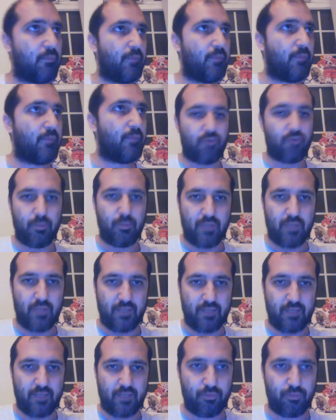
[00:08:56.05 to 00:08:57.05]
military
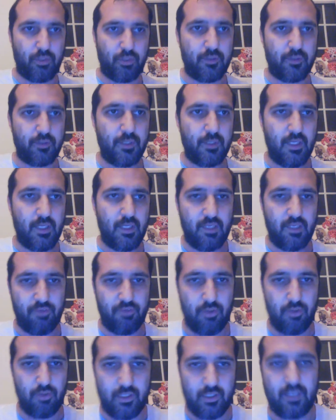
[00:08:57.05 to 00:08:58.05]
protects us, but if
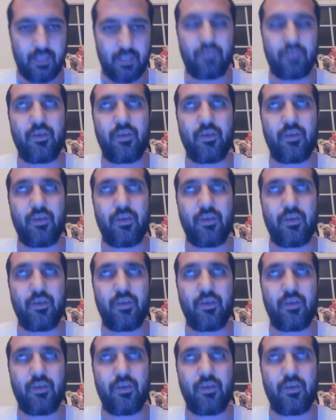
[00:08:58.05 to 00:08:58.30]
you look at